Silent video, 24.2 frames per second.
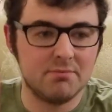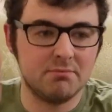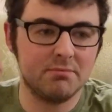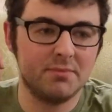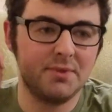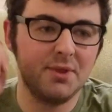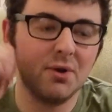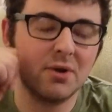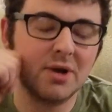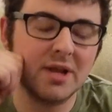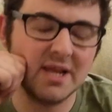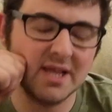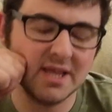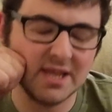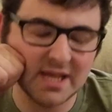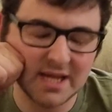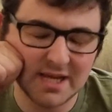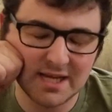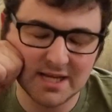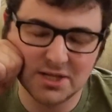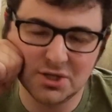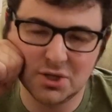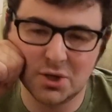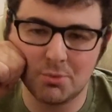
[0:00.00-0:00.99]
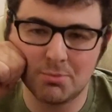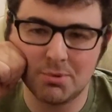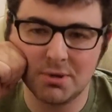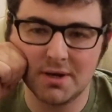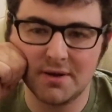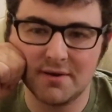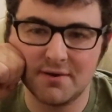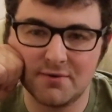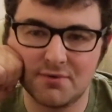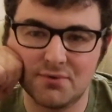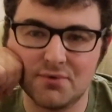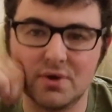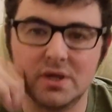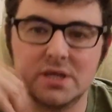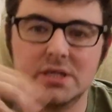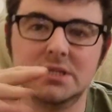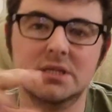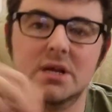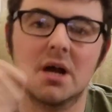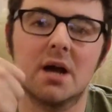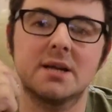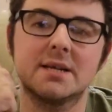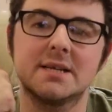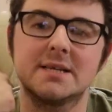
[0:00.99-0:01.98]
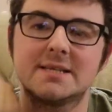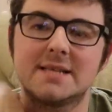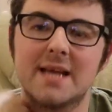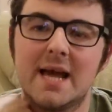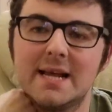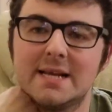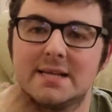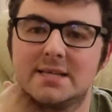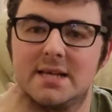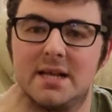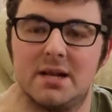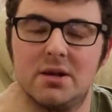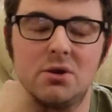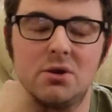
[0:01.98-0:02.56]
looking at these couple of starter sets, they